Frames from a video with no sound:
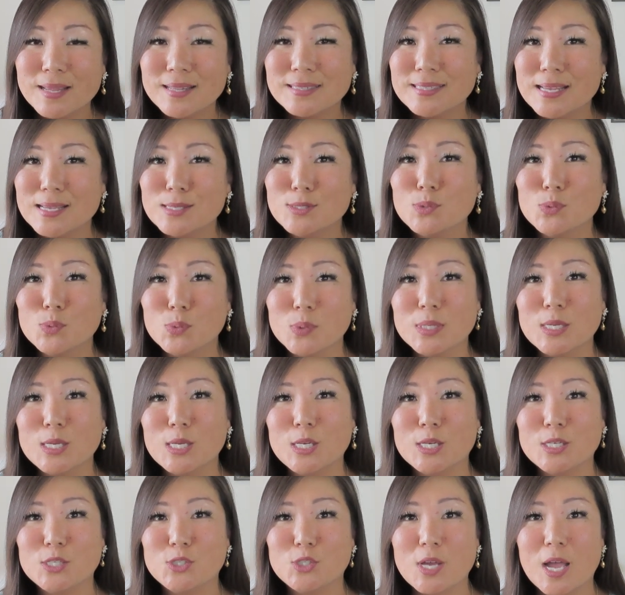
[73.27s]
does a
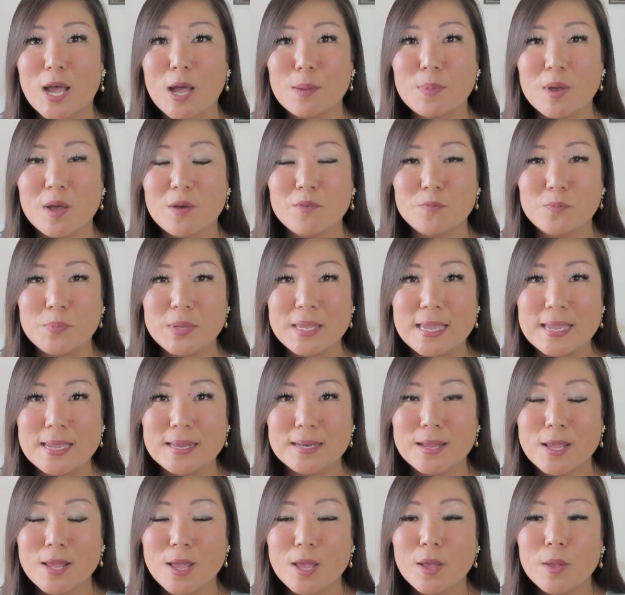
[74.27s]
really good job of
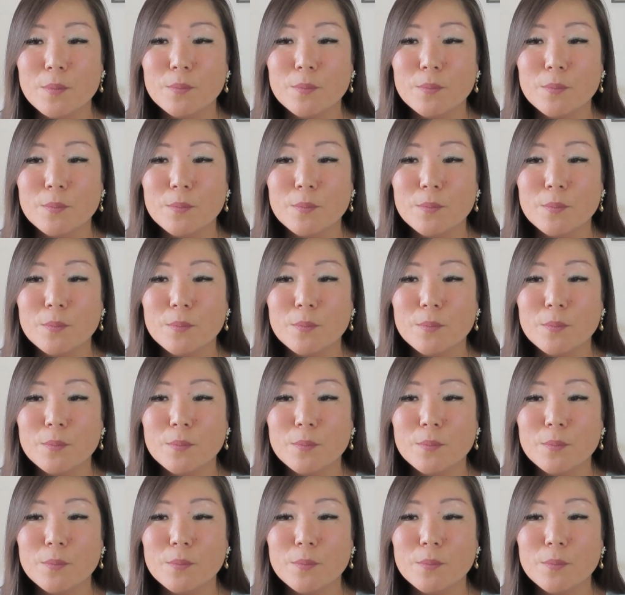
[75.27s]
being